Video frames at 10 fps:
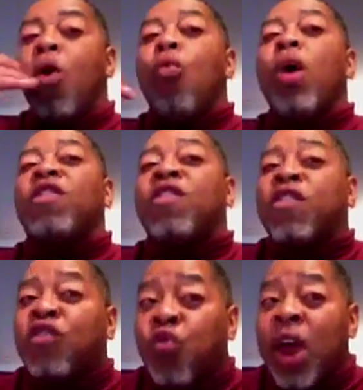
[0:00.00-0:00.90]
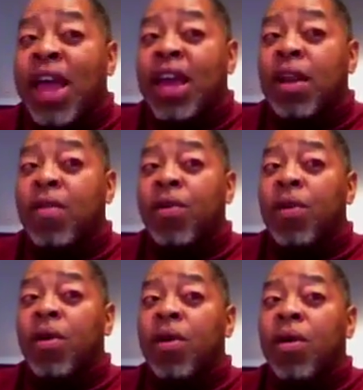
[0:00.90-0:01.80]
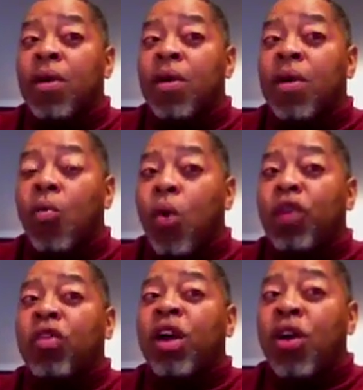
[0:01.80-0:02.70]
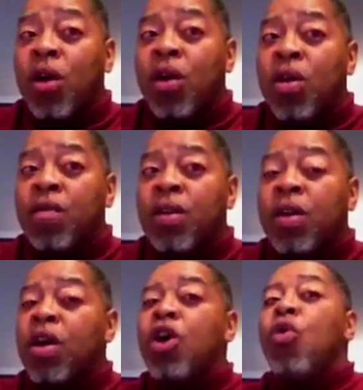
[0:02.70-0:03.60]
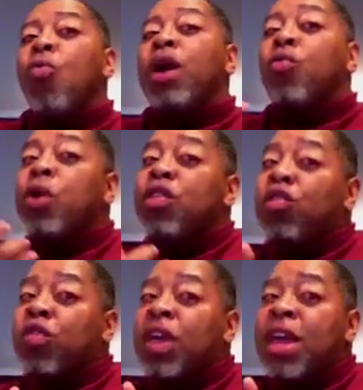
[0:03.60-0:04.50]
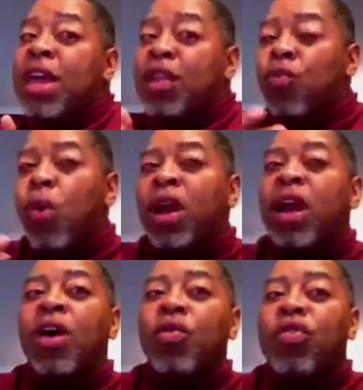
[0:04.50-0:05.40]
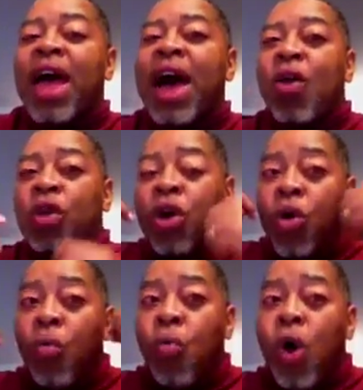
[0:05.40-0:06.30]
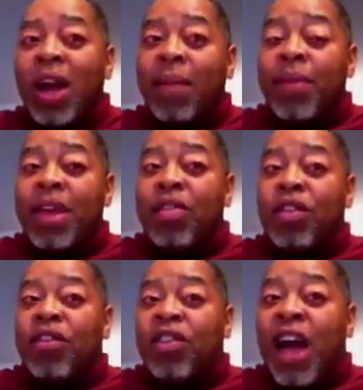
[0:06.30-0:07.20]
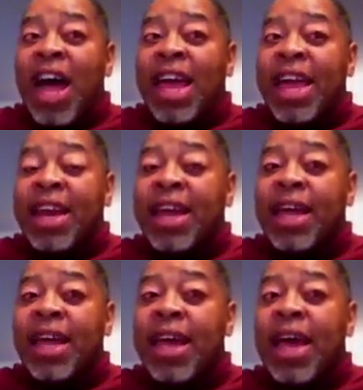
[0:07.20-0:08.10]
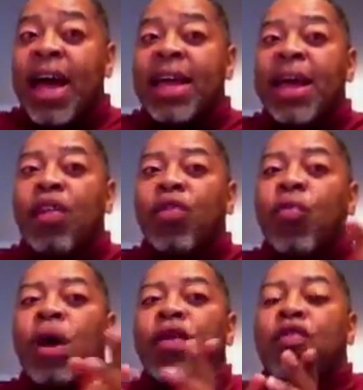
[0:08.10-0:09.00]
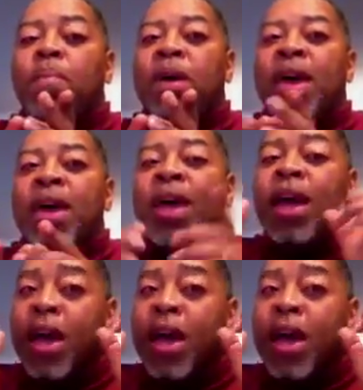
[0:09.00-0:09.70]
What's straight? What's curved? What recedes? What goes out? What is giant against what is big?